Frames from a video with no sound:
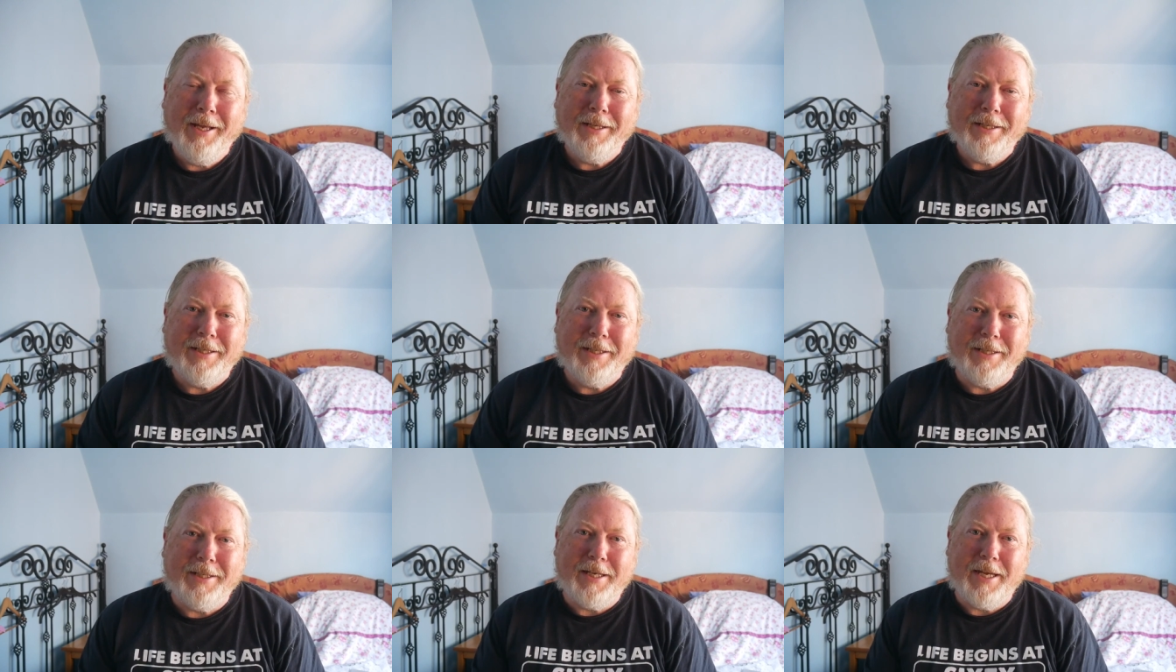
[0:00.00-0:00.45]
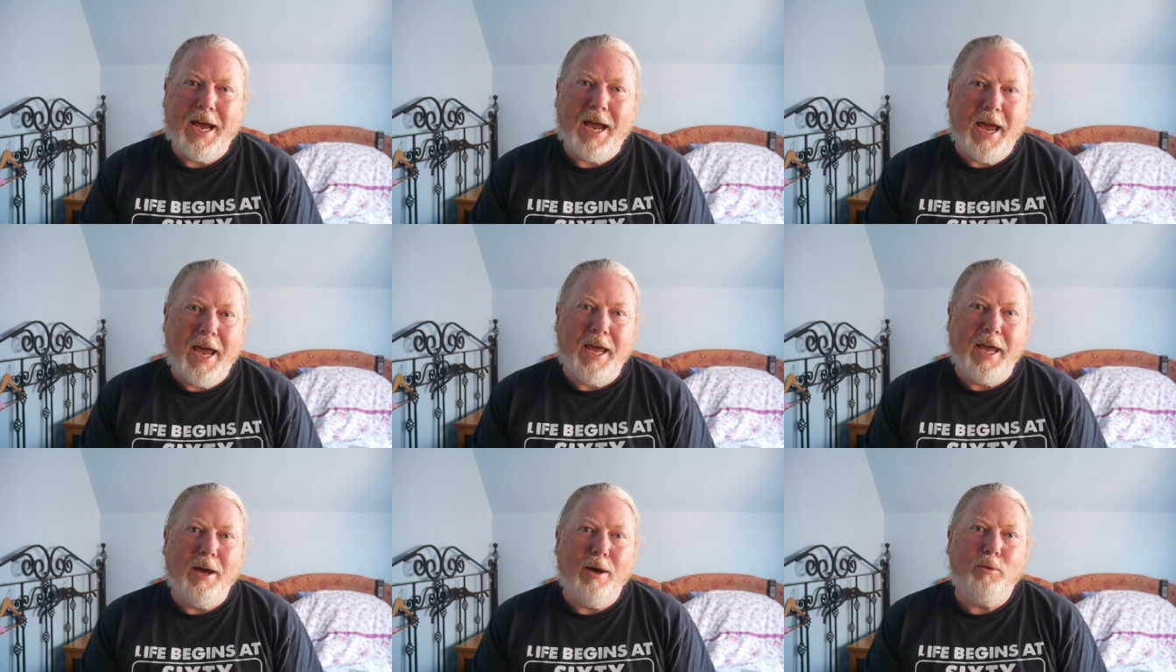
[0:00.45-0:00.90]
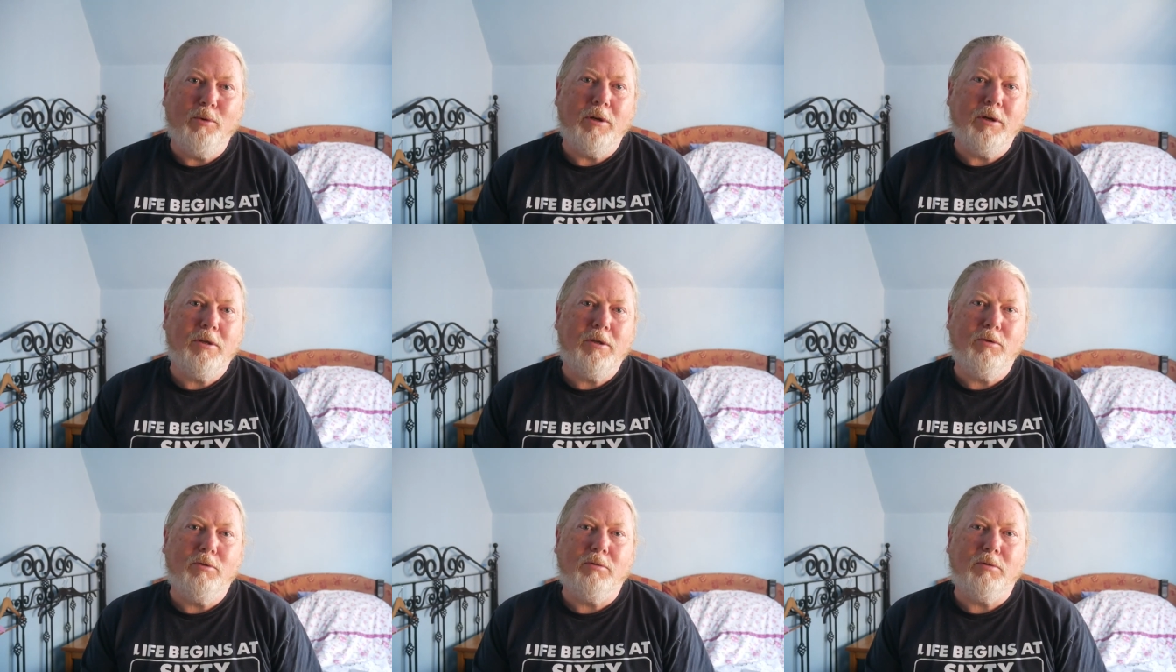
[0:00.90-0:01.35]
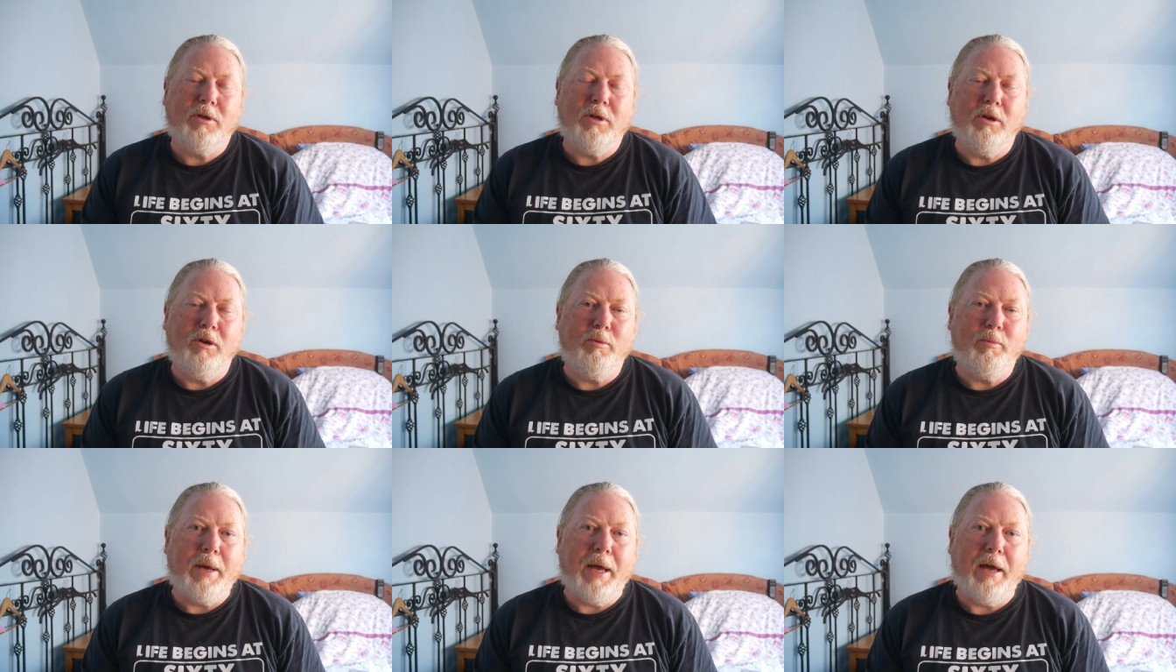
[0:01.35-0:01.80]
Today I want to talk to
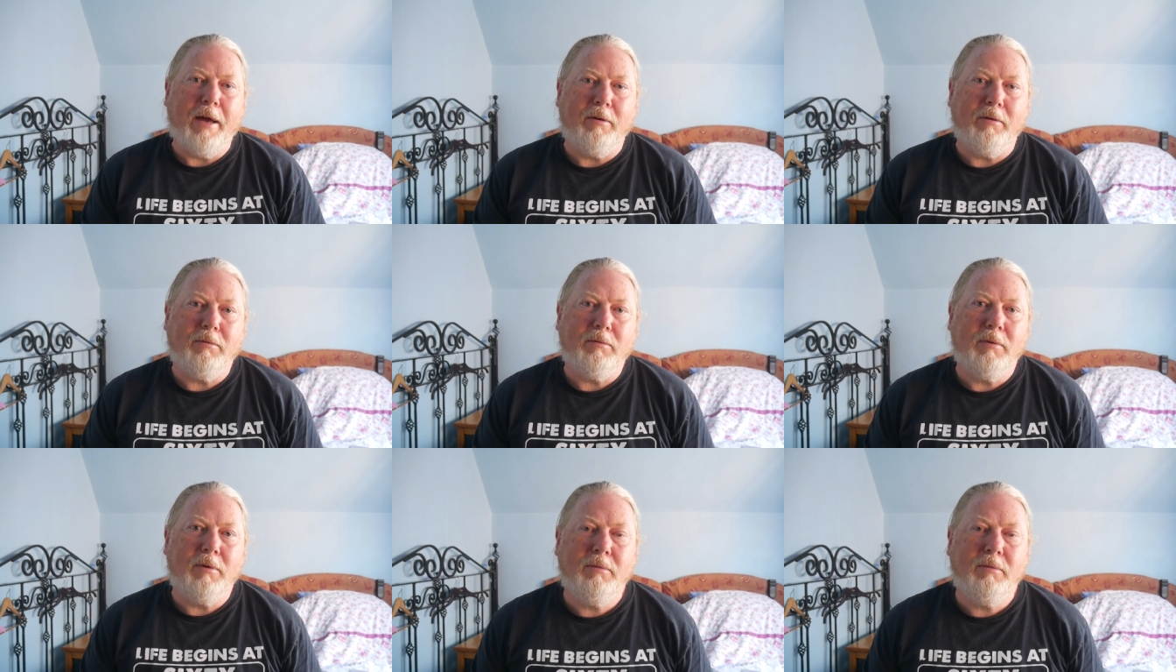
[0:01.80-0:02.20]
you about